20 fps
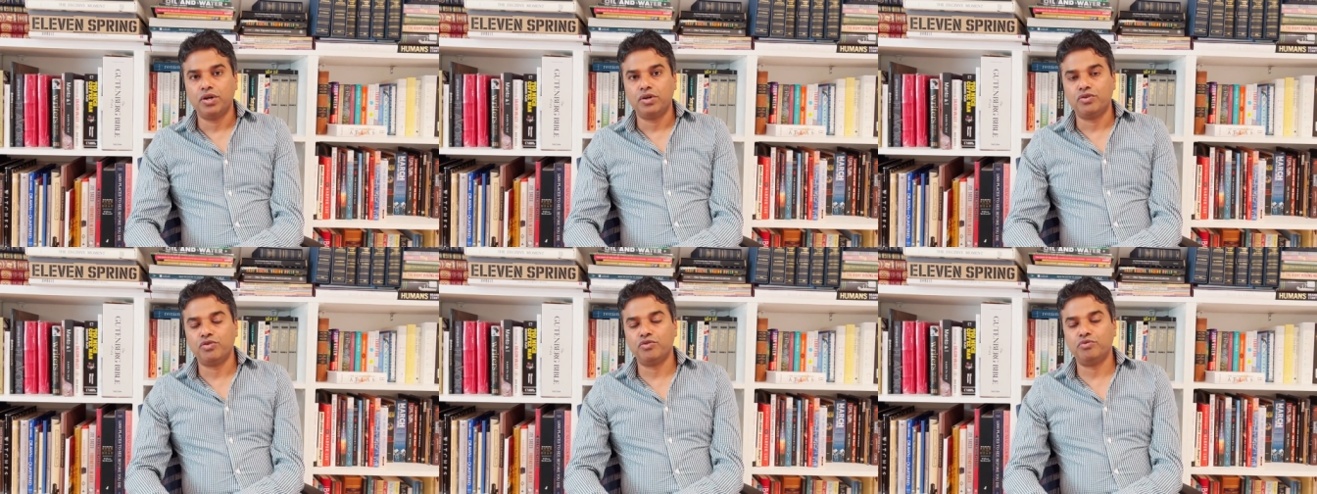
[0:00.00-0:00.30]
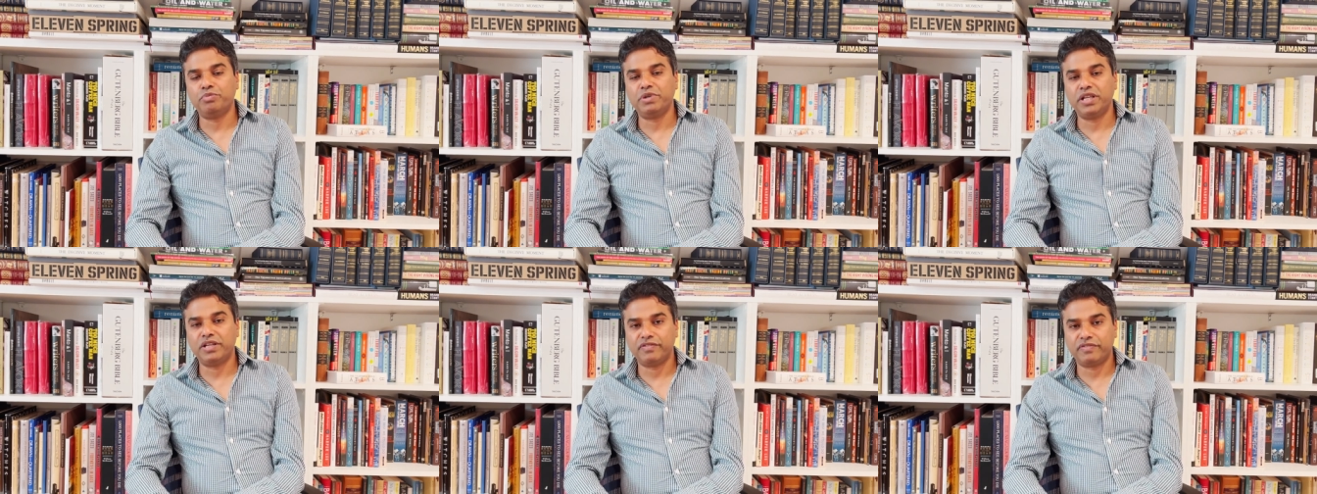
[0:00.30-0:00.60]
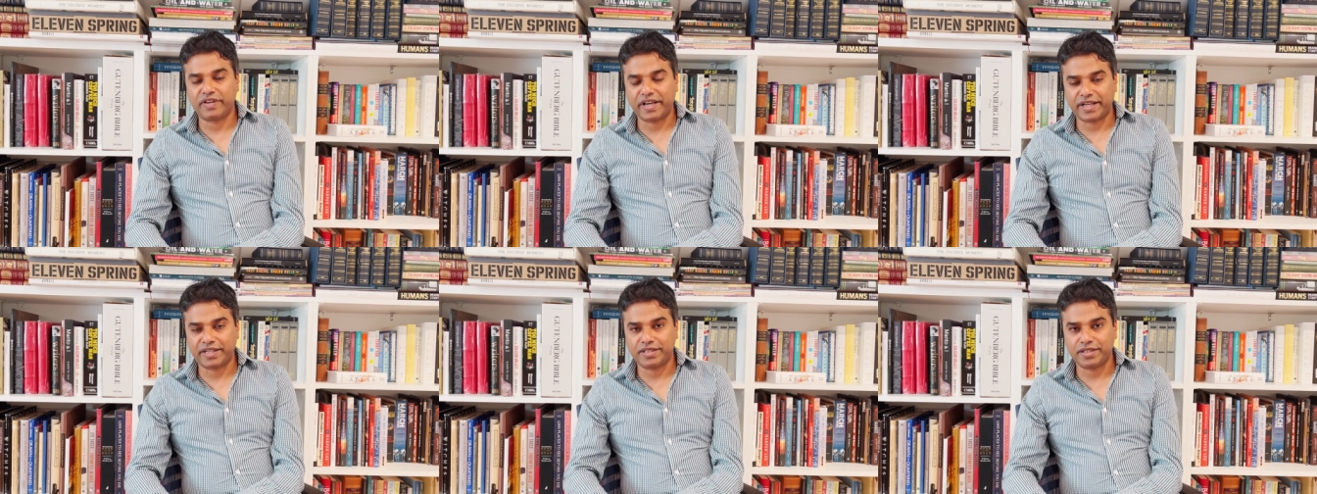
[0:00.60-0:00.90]
who've been
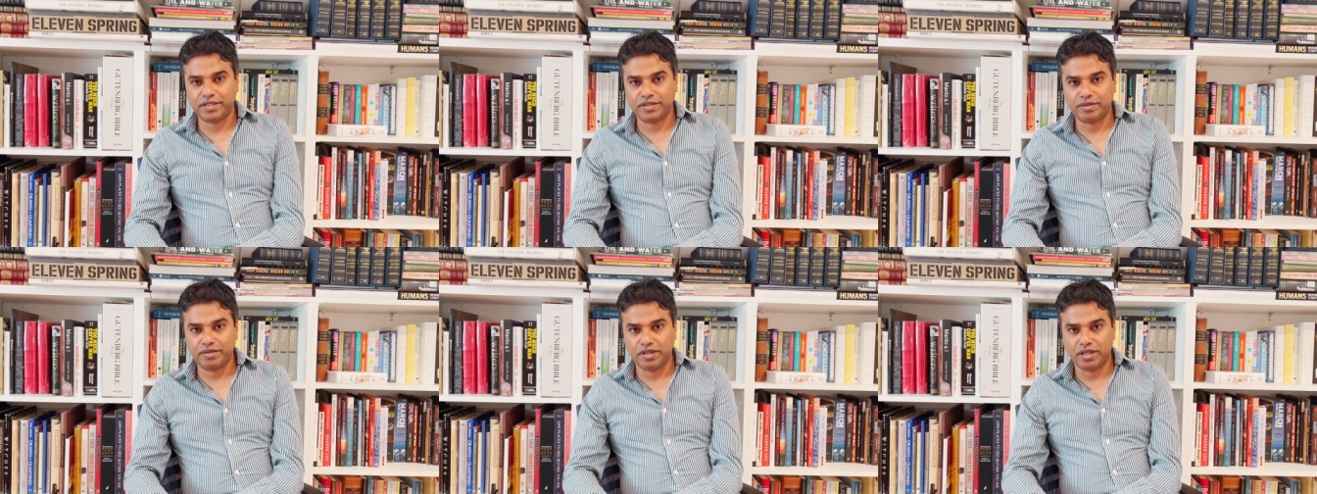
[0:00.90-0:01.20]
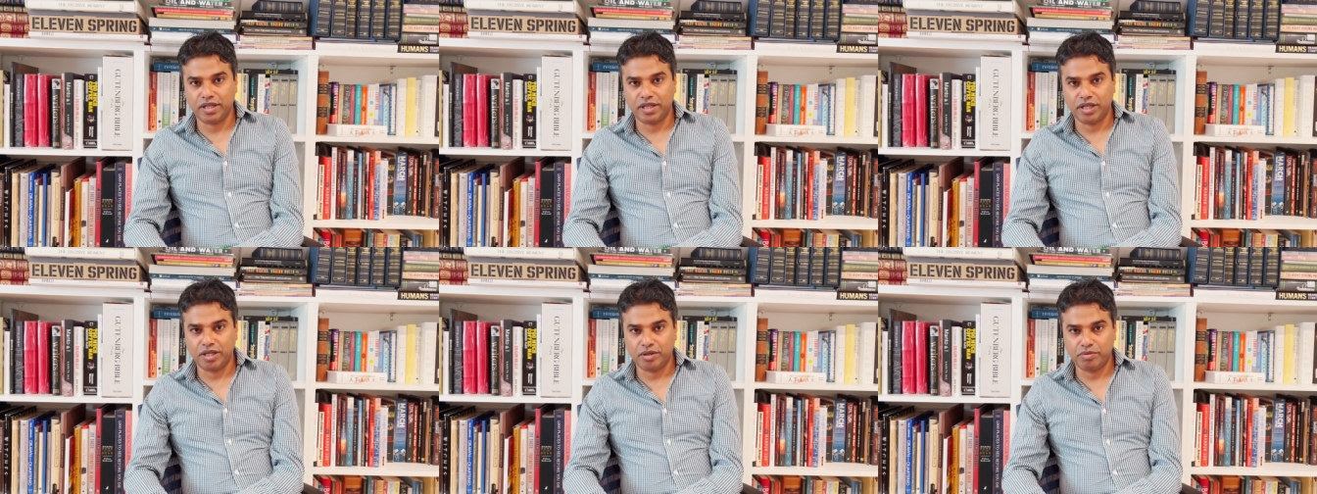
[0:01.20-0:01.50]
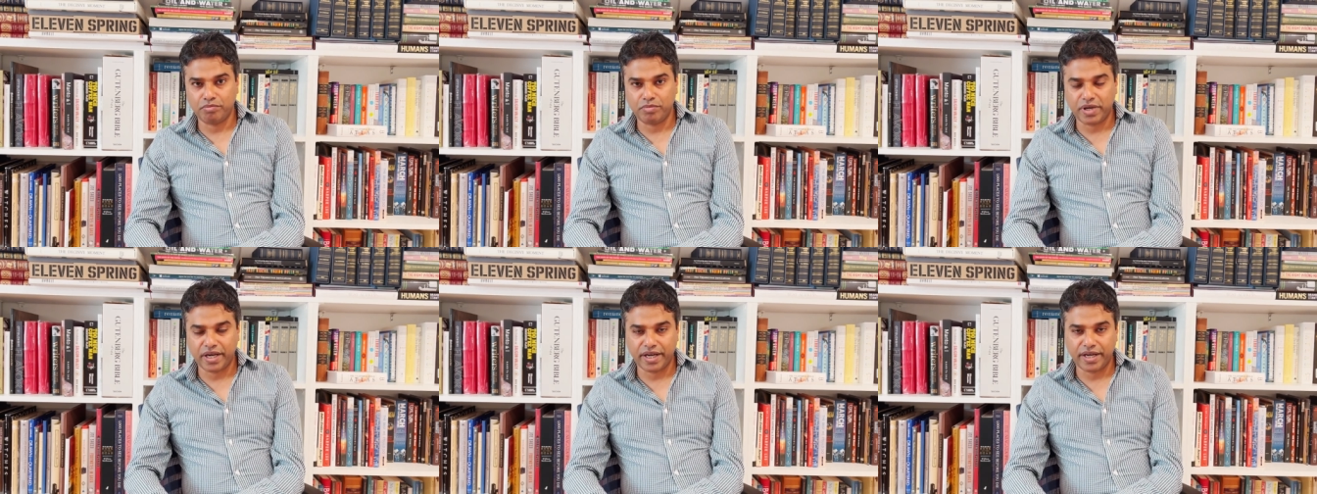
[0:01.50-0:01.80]
affected uh,
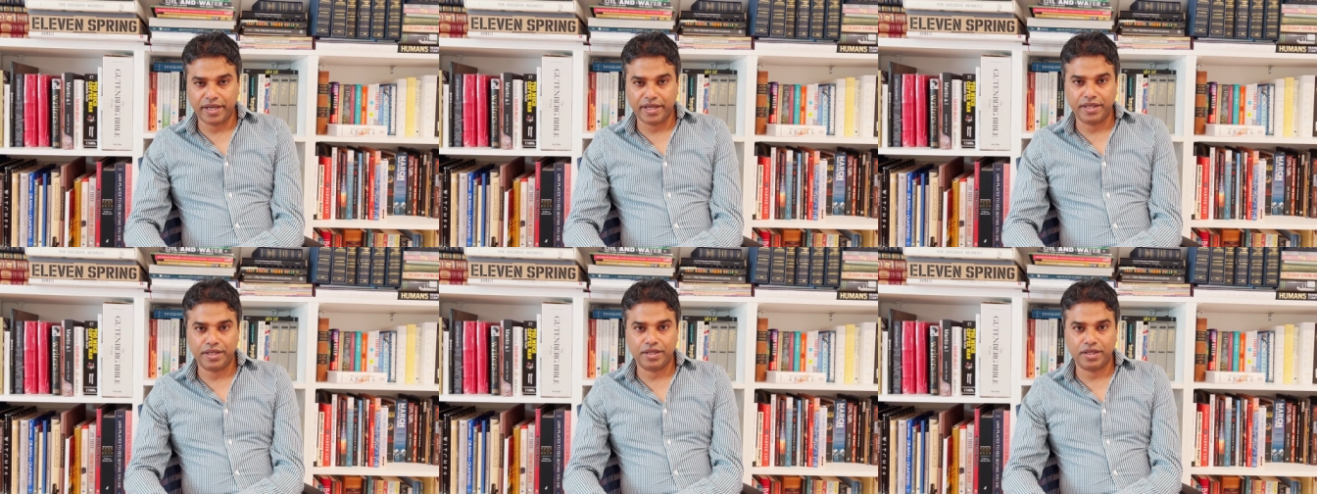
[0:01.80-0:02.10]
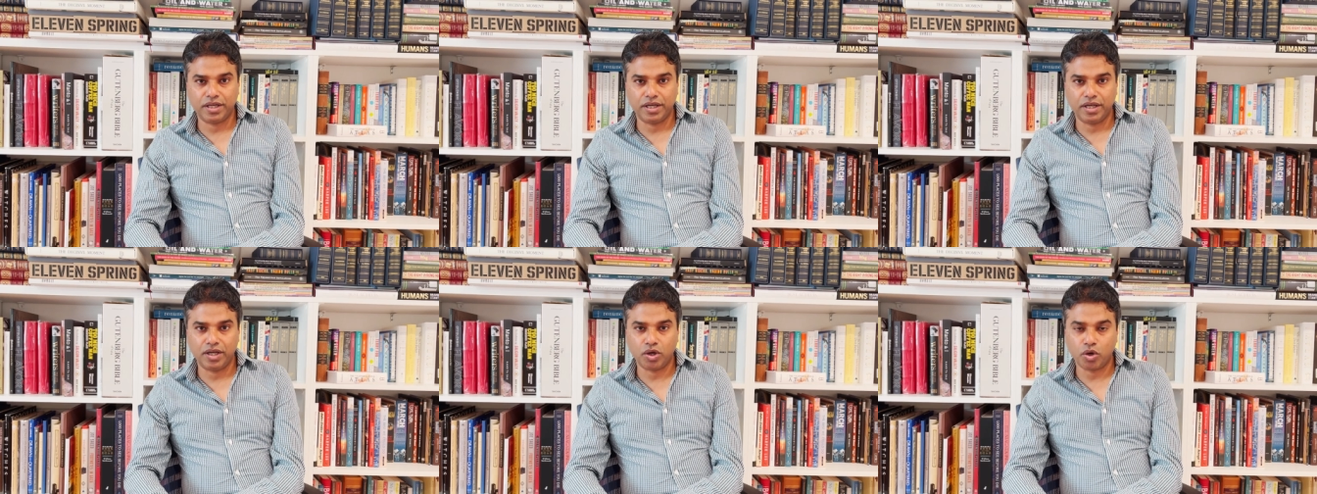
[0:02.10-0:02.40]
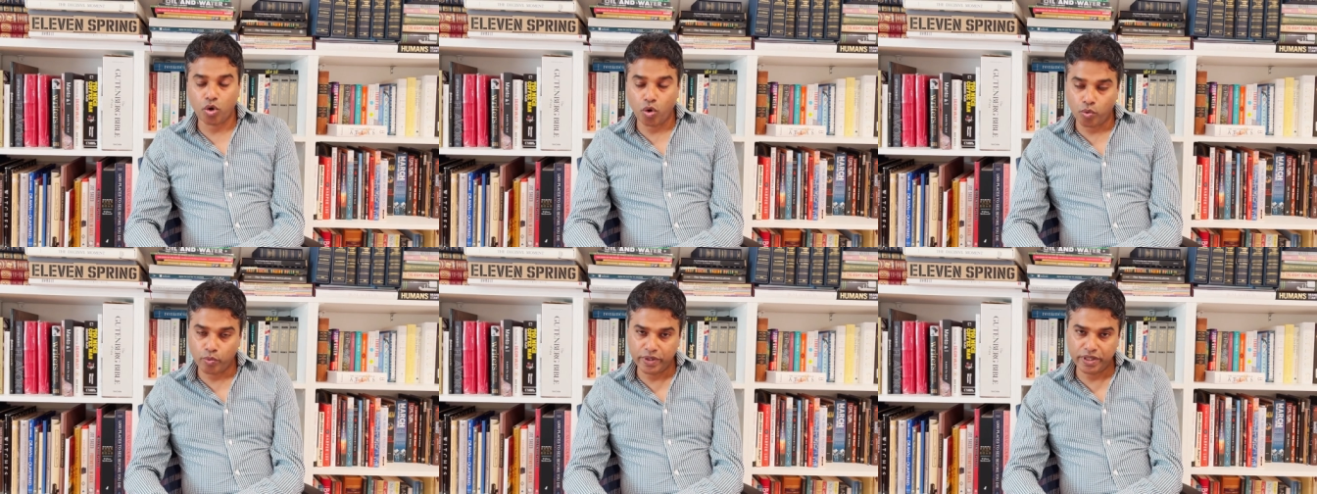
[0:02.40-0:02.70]
by uh,
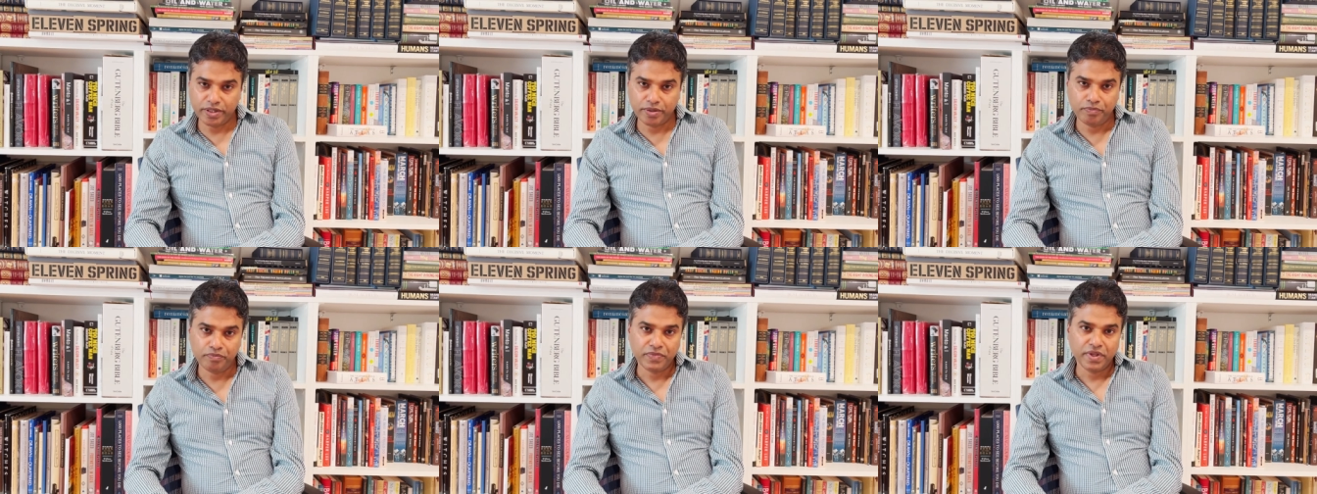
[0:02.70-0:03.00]
COVID.